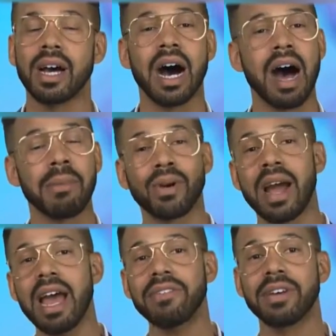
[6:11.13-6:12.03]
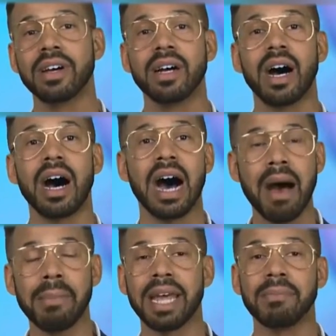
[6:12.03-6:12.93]
A homograph, a
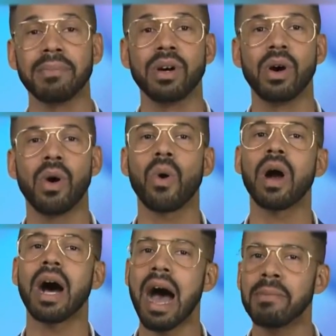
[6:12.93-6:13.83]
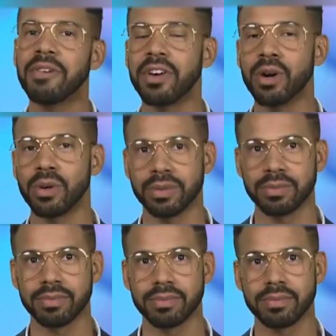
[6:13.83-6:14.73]
homonym, or a homophone?
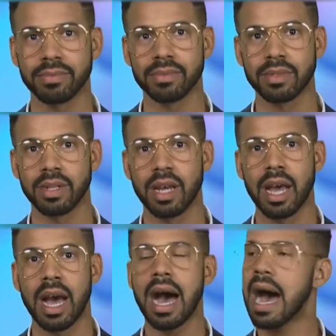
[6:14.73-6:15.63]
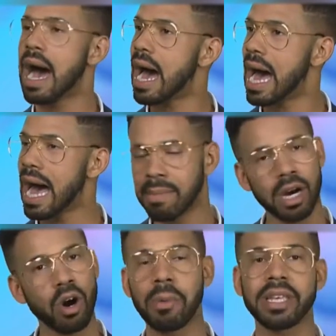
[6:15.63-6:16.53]
I'm
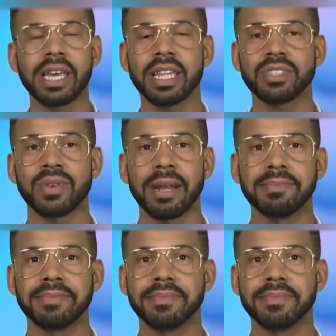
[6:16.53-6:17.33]
hoping you're getting this right.